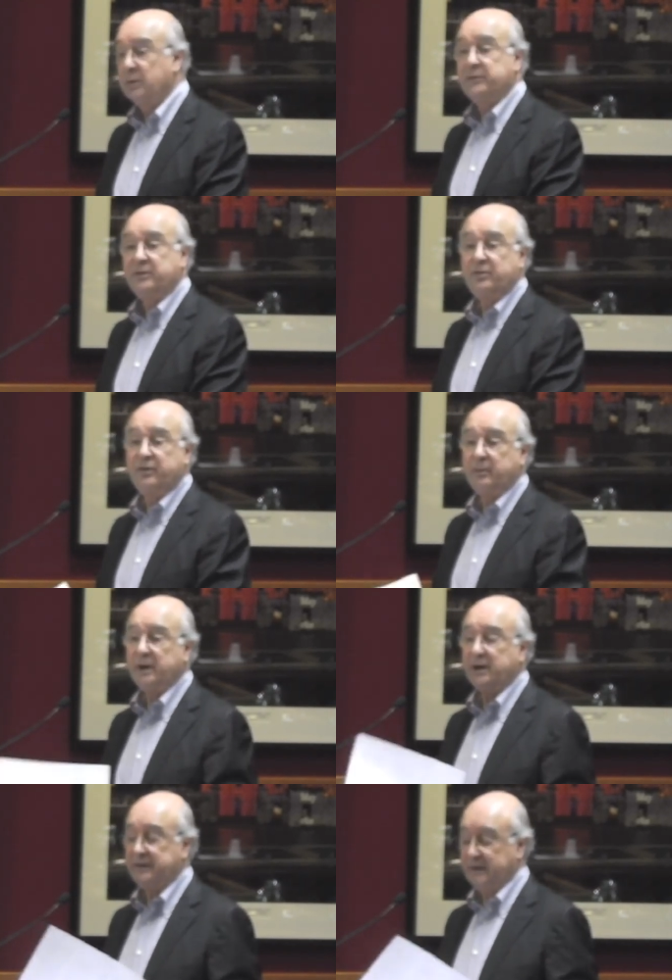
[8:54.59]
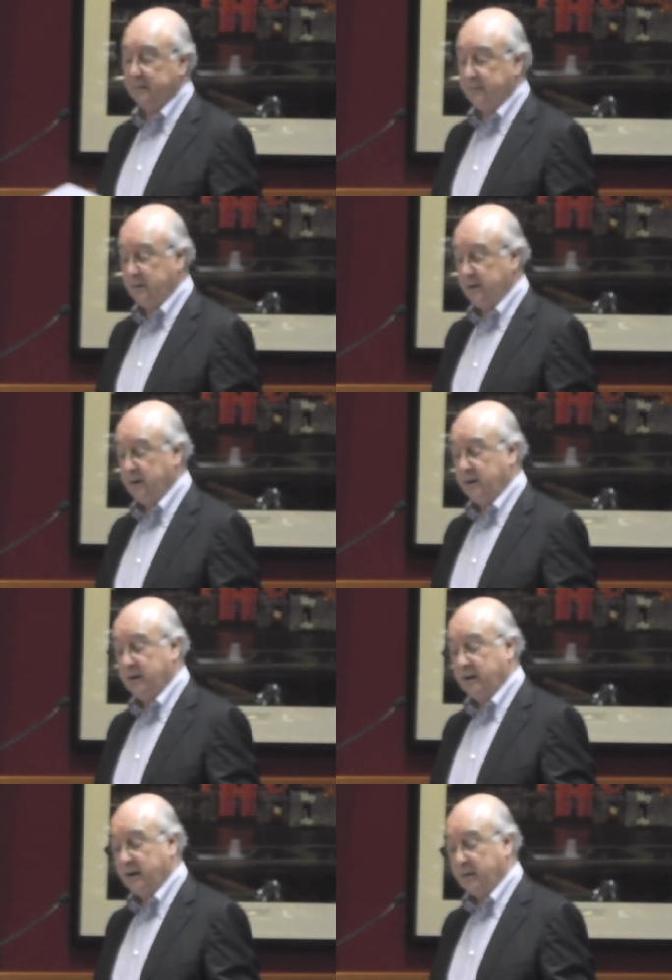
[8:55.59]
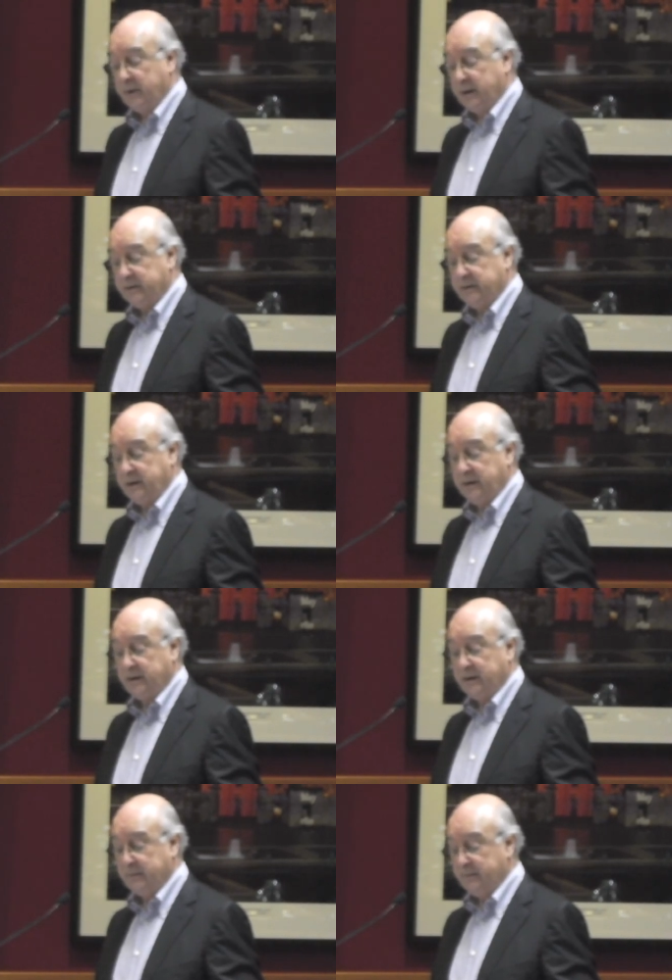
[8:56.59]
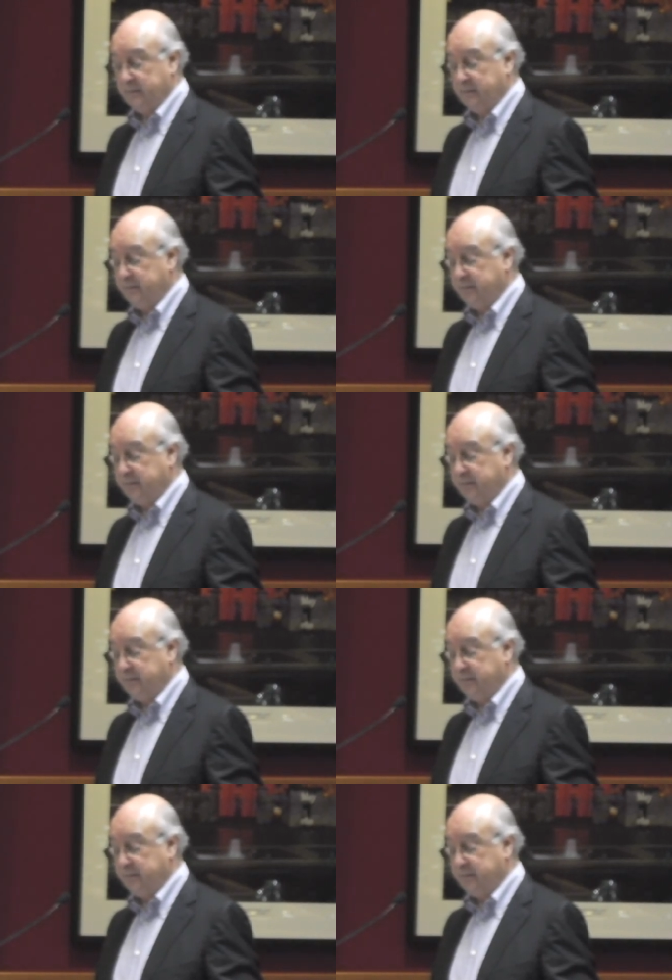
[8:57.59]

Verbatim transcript: What's the truth about um, about the um,